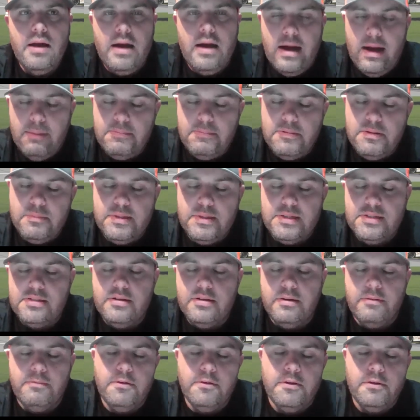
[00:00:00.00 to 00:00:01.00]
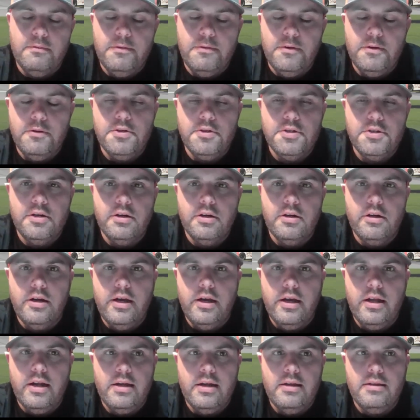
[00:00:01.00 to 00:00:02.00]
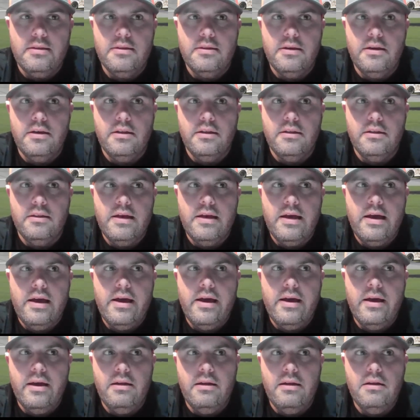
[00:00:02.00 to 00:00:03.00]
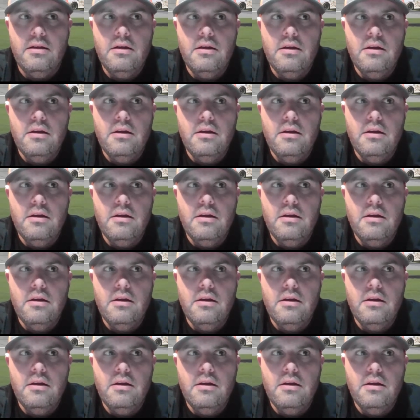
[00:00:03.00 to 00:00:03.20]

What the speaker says: optimistic for the future, and I think that